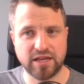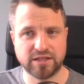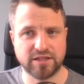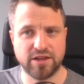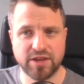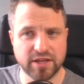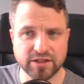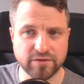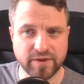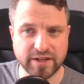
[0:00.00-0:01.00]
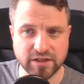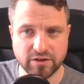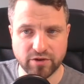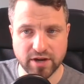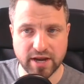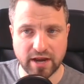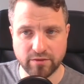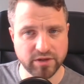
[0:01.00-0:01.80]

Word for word: it's a thing that's affecting you right now.